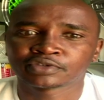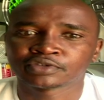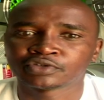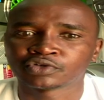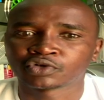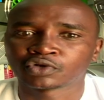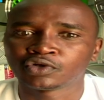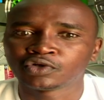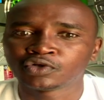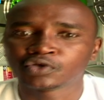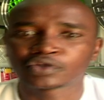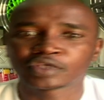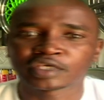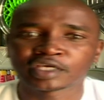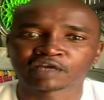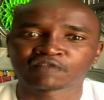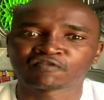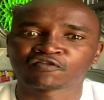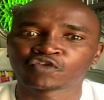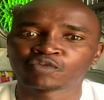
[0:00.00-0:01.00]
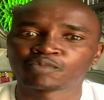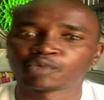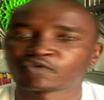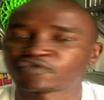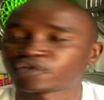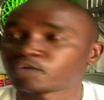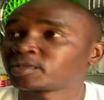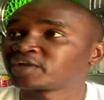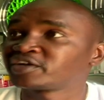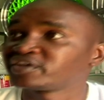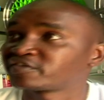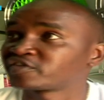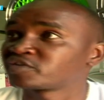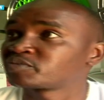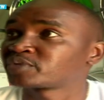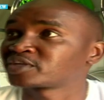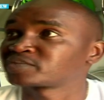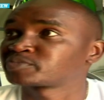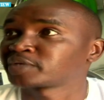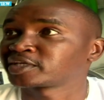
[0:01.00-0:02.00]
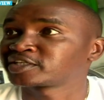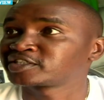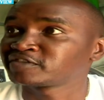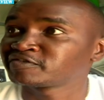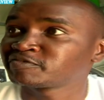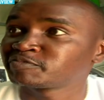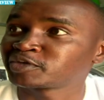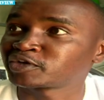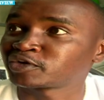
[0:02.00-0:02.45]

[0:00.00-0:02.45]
you know, looking at football from a different perspective,